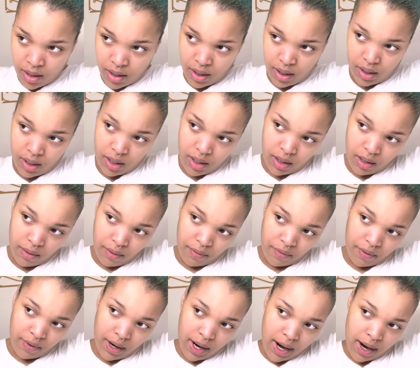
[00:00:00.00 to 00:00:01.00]
get these little
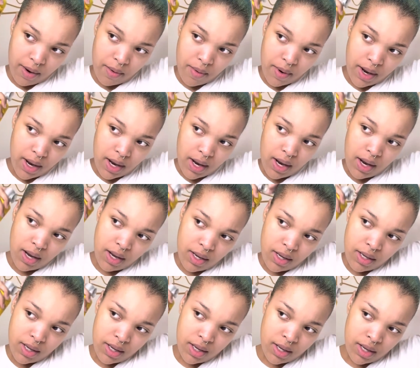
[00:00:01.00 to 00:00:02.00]

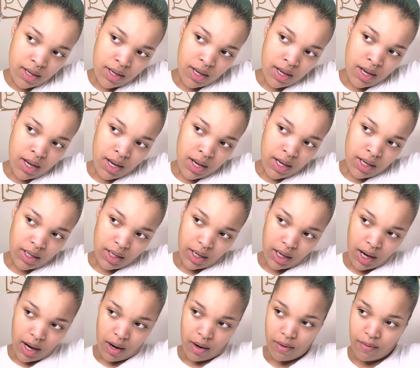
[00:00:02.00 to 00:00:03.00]
flyaways
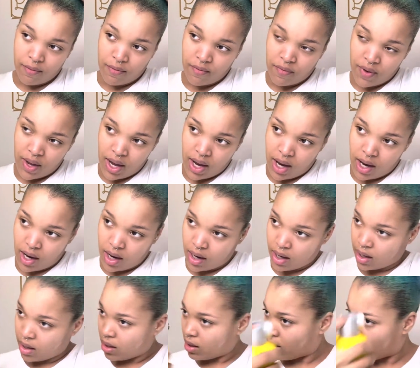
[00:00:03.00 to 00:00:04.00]
that ain't
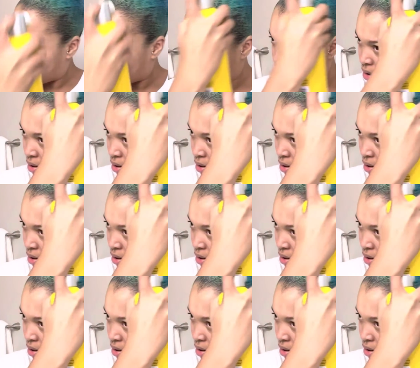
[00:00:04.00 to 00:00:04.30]
fitting